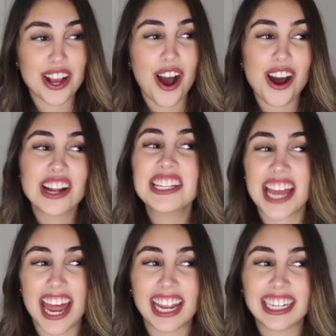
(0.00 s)

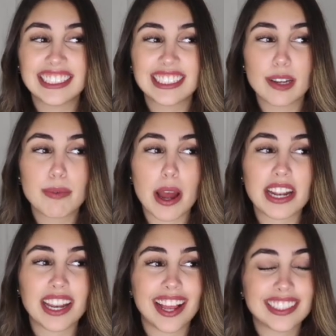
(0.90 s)
content,
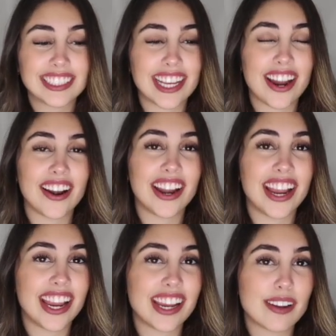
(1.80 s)
but
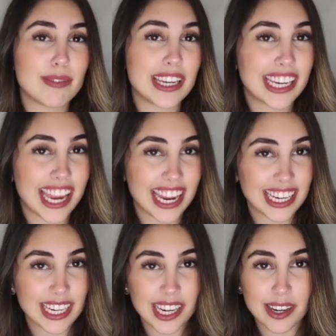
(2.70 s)
necessary in me
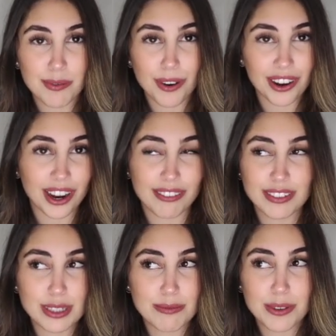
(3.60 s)
getting more
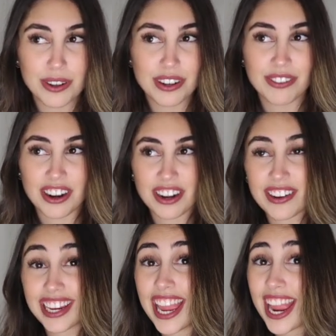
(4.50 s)
comfortable in front of
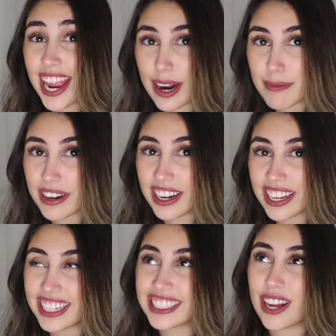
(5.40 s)
a camera,
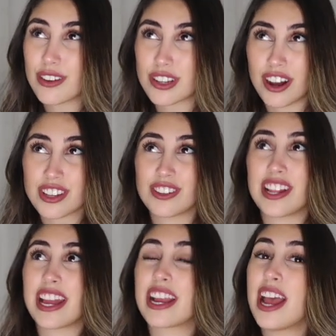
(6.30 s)
because that was also
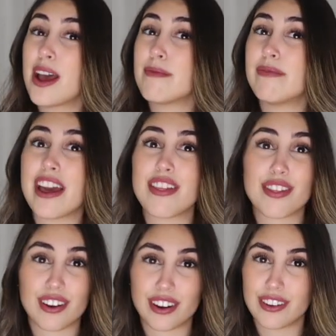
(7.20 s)
like my
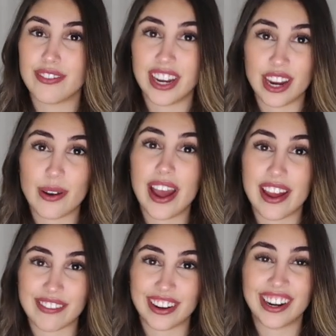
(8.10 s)
third video
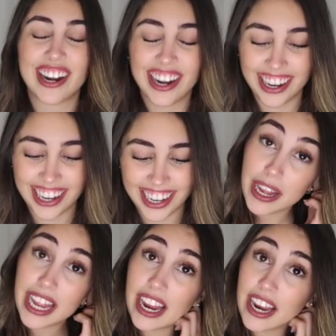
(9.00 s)
ever. But
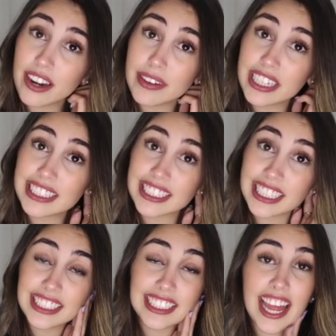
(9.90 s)
I mean,
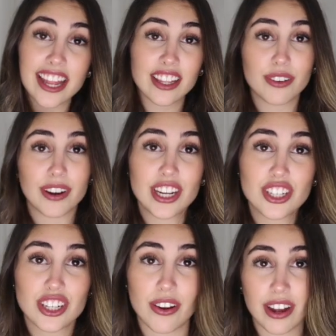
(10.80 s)
since then the
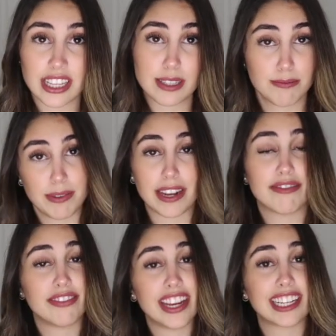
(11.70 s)
ratio has
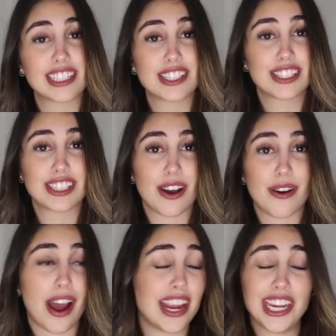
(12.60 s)
been fixed,
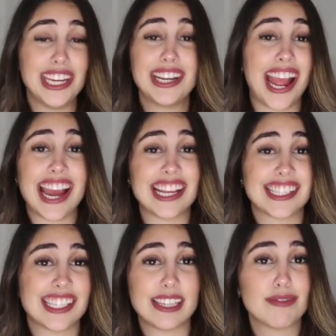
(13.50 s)
so you guys
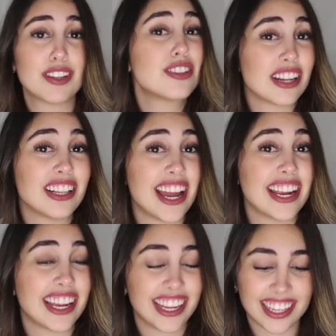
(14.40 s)
seemed to
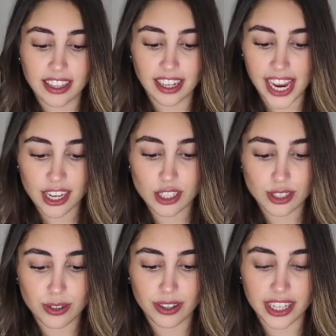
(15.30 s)
like it. The next
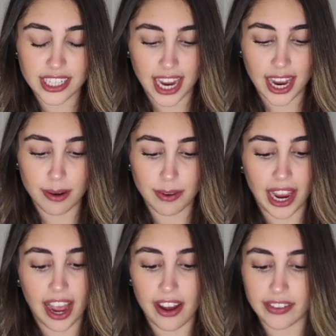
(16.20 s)
story time we
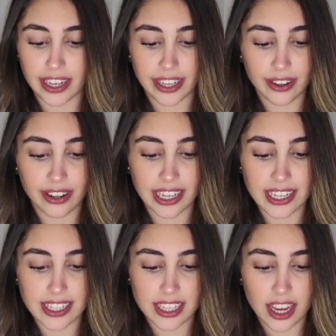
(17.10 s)
have here
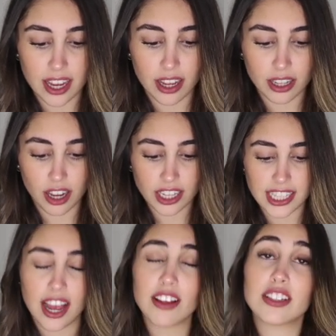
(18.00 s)
is Lost
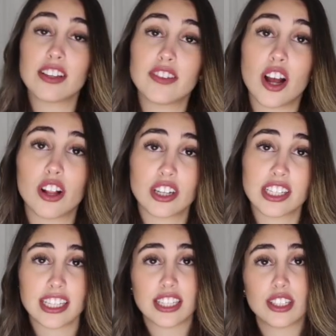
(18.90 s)
Thousands of Dollars.
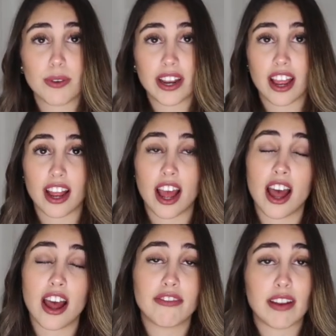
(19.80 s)
This is when
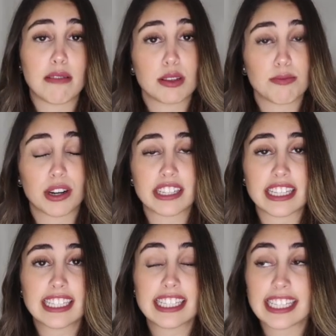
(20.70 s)
a famous
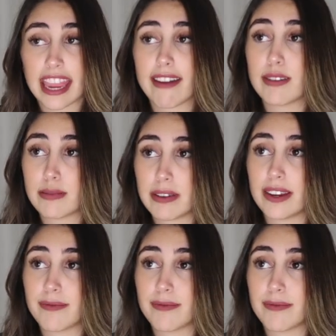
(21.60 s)
person scammed me.